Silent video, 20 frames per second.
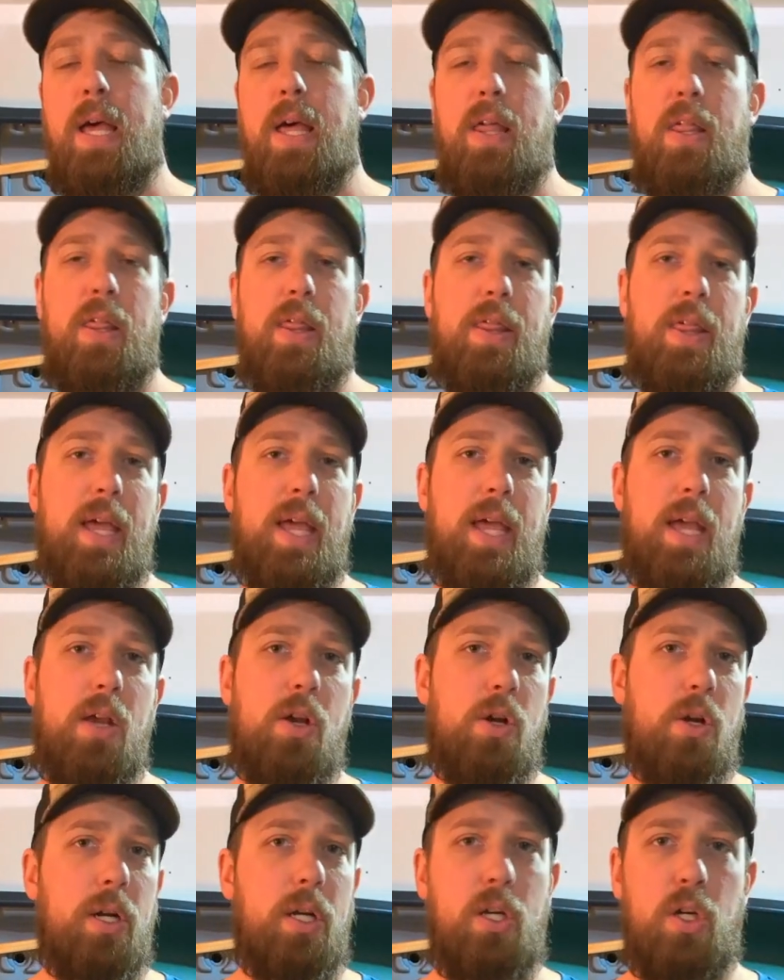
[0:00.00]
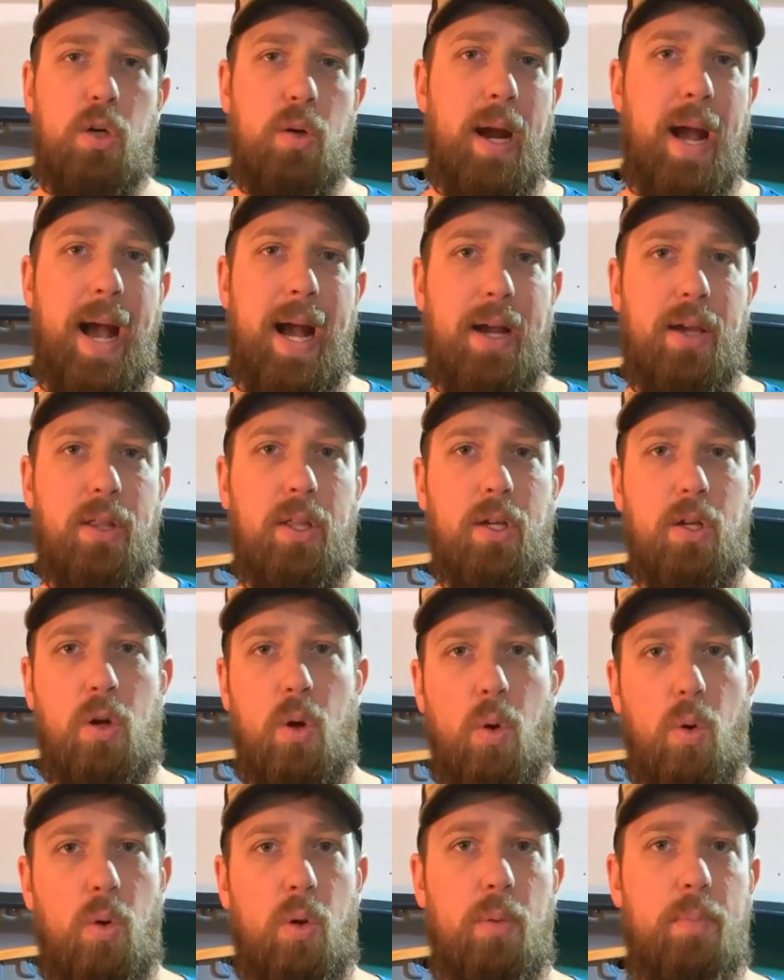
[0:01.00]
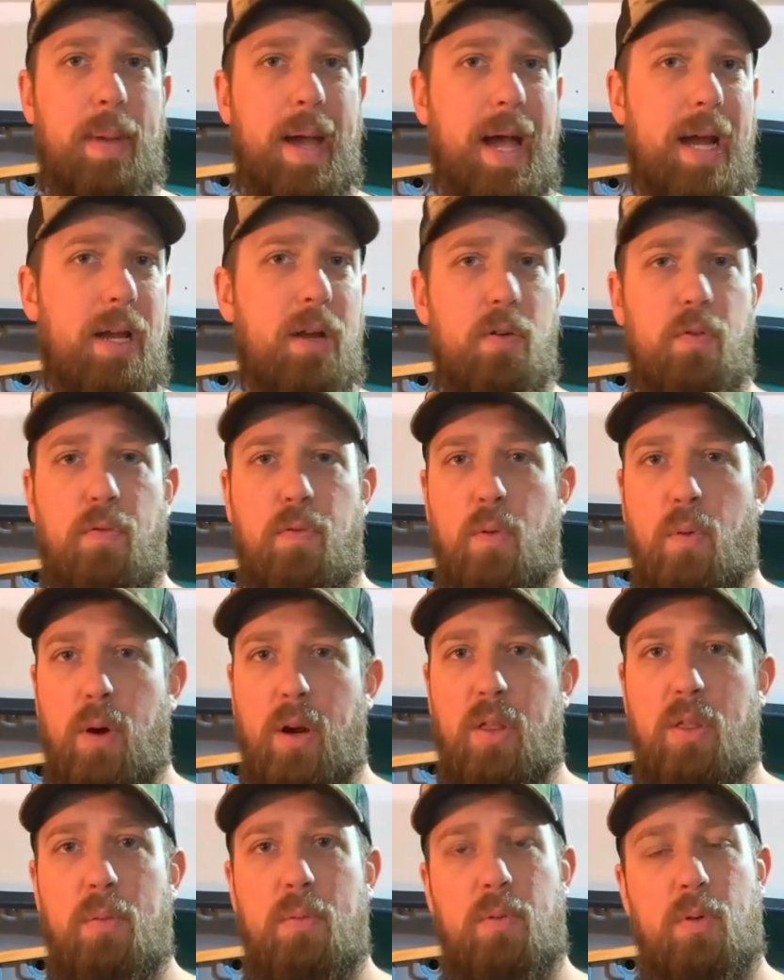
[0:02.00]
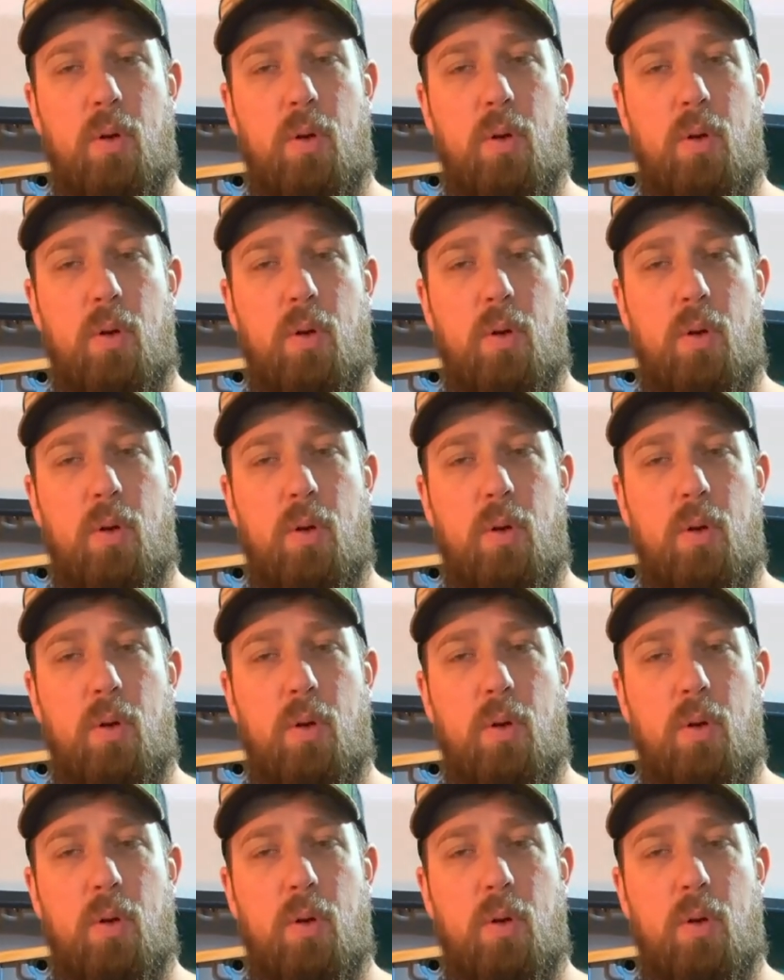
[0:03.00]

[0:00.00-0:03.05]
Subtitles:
they could crack. The cold back and forth,